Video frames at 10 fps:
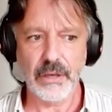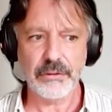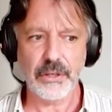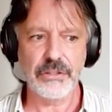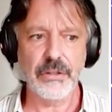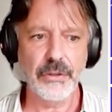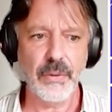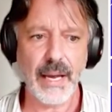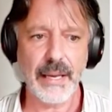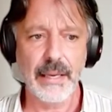don't touch the
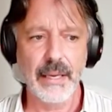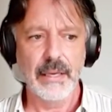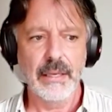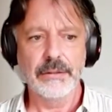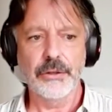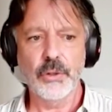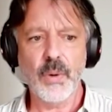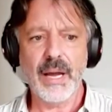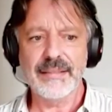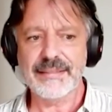UI. The
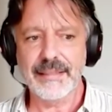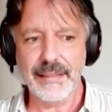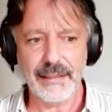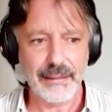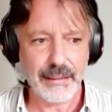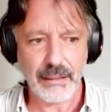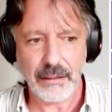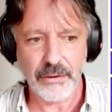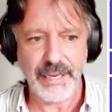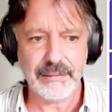UI is still
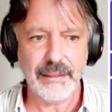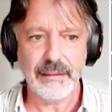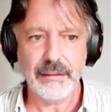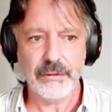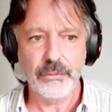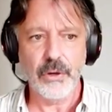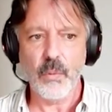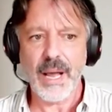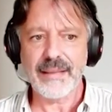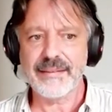connecting to
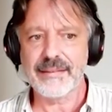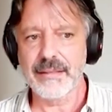the WAS,